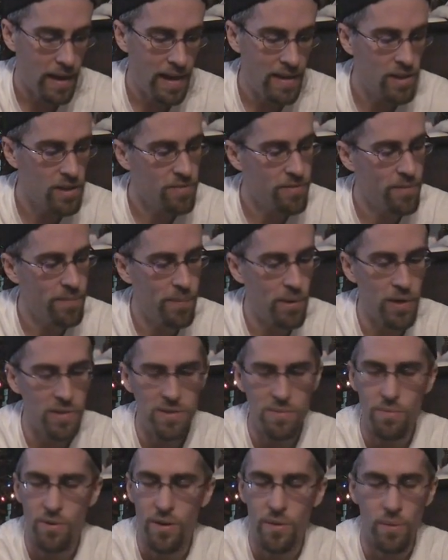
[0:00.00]
I look for
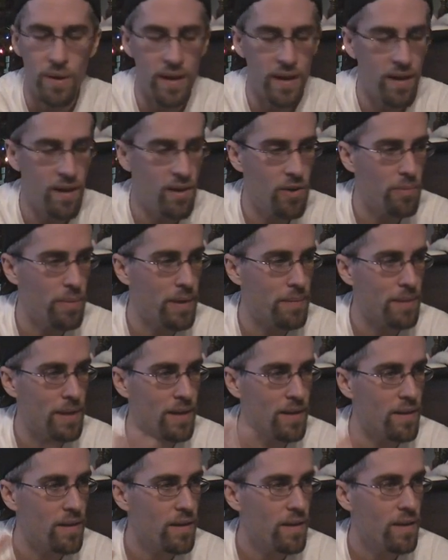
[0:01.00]
Baltimore to win home. I
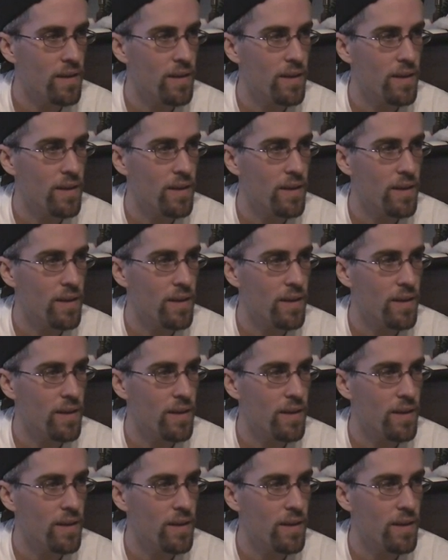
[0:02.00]
mean,